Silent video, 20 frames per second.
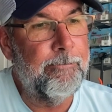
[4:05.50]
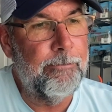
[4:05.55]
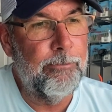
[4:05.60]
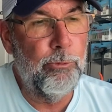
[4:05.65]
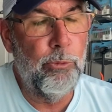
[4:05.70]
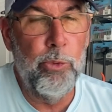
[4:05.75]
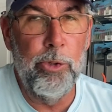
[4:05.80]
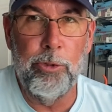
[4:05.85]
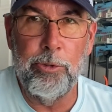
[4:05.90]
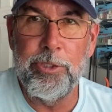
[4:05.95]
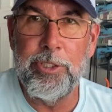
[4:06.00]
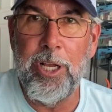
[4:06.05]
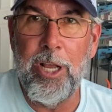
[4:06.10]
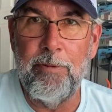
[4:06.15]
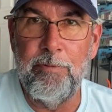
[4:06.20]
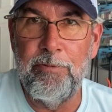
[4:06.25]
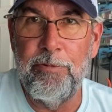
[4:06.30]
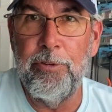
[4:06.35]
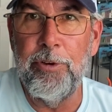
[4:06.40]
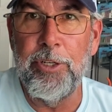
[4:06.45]

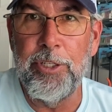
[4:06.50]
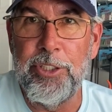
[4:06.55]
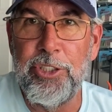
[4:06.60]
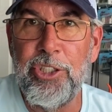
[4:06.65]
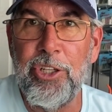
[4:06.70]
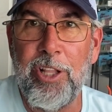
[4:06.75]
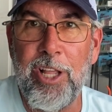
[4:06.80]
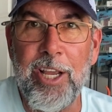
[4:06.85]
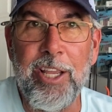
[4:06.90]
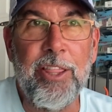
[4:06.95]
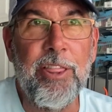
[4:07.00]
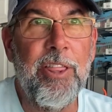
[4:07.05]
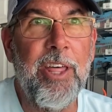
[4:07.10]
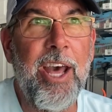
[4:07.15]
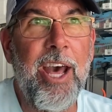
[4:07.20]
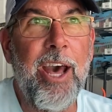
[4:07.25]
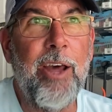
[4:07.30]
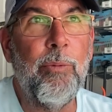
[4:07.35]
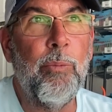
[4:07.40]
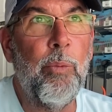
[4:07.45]
real-time footage like
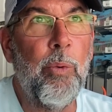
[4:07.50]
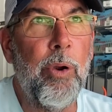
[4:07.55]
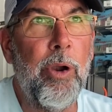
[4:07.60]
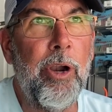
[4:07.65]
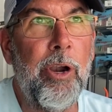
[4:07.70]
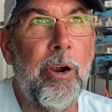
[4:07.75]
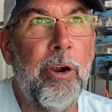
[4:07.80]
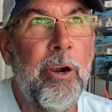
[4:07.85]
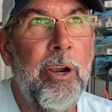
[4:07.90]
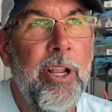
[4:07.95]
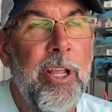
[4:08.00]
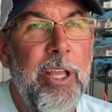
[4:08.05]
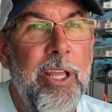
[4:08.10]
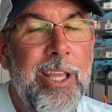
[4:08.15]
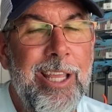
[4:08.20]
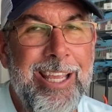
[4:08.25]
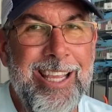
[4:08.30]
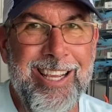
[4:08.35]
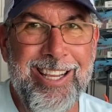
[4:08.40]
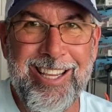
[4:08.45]
that where
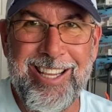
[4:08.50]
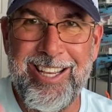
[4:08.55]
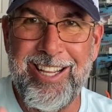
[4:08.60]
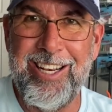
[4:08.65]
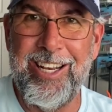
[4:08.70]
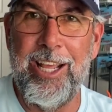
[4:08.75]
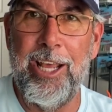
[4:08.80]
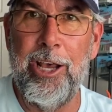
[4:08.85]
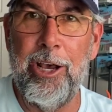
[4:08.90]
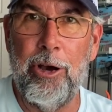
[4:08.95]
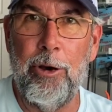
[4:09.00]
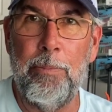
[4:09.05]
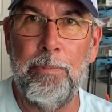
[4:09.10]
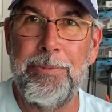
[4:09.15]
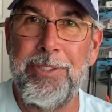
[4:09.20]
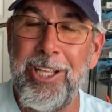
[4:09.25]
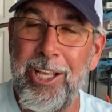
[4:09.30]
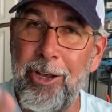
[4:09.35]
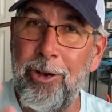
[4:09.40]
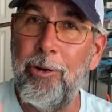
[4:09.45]
it can help
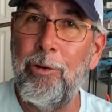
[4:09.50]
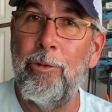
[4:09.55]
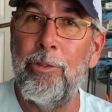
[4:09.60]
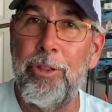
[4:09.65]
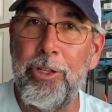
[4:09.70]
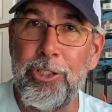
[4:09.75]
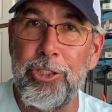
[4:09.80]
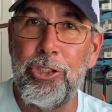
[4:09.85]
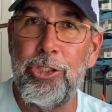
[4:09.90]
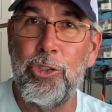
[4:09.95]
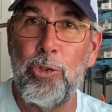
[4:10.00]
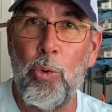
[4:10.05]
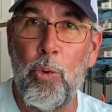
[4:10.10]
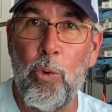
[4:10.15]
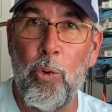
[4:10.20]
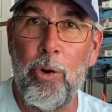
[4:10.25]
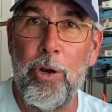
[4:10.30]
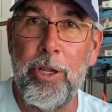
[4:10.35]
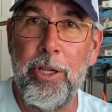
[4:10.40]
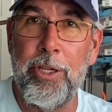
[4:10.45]
tell the
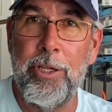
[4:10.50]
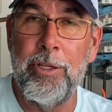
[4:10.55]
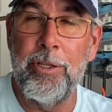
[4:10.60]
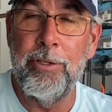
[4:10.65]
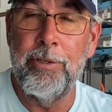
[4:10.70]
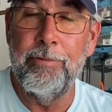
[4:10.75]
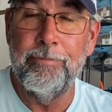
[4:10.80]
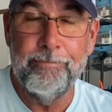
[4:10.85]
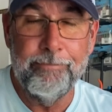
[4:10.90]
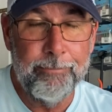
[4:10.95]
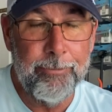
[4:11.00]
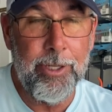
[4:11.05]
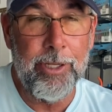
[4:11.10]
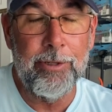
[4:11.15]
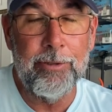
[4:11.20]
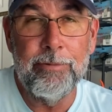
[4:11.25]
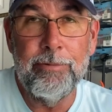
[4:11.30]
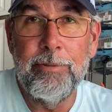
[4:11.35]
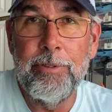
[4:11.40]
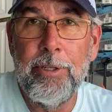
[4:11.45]
story,
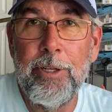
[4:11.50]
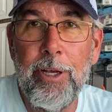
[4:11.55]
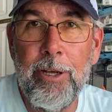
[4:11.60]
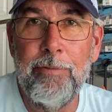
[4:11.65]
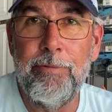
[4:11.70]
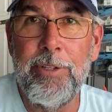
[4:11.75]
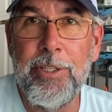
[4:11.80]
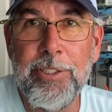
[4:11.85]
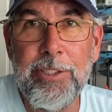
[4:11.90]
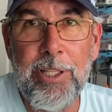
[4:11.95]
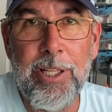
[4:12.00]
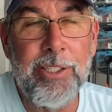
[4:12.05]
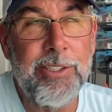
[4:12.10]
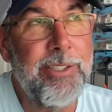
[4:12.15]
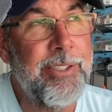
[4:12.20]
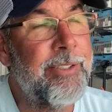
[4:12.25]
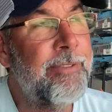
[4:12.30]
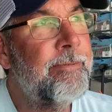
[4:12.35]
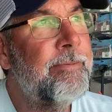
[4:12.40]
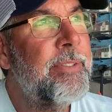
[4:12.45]
well, of this
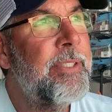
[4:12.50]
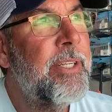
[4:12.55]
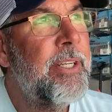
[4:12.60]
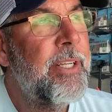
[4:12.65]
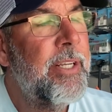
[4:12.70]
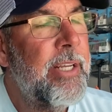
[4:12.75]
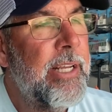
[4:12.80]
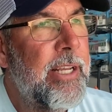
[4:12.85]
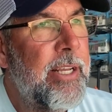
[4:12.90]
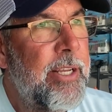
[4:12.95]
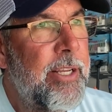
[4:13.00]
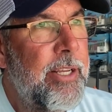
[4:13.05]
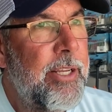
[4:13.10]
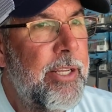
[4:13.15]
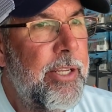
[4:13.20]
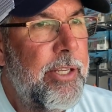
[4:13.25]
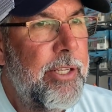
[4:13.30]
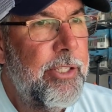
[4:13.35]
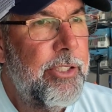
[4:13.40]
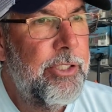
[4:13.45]
lesson.
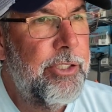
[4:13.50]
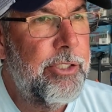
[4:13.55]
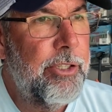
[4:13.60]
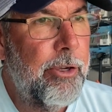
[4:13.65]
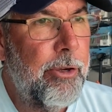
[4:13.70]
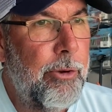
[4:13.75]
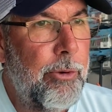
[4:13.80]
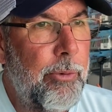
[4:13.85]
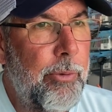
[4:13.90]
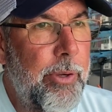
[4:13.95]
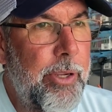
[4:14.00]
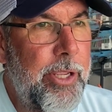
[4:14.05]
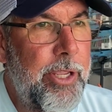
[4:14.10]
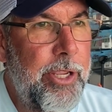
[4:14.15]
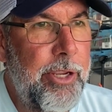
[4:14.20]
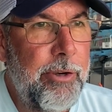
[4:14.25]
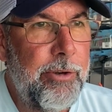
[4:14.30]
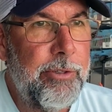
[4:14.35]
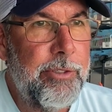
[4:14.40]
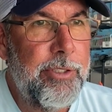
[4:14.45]
So
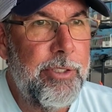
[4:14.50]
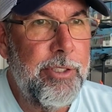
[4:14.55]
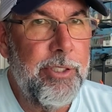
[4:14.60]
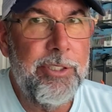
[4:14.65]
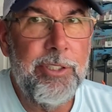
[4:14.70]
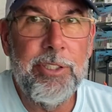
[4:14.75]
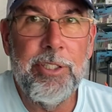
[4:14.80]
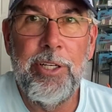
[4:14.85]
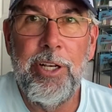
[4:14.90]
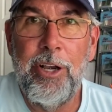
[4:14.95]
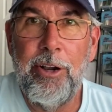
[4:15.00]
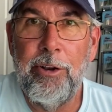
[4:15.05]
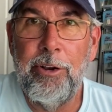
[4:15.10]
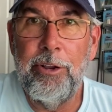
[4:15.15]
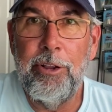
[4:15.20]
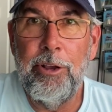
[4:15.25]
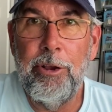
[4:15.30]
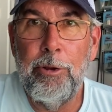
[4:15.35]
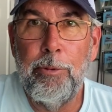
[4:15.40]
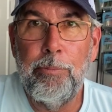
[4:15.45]
here's the
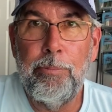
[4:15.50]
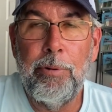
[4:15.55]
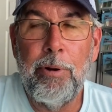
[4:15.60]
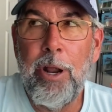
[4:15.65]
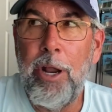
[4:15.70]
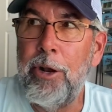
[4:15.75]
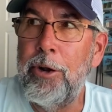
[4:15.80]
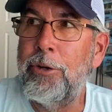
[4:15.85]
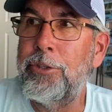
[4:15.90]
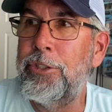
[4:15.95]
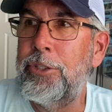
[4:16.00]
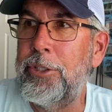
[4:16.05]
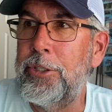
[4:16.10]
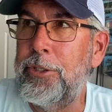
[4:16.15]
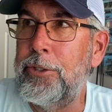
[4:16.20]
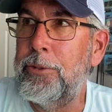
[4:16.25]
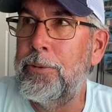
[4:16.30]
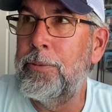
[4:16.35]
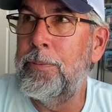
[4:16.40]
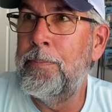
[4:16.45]
scenario prior
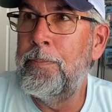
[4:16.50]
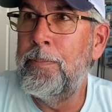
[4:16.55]
to.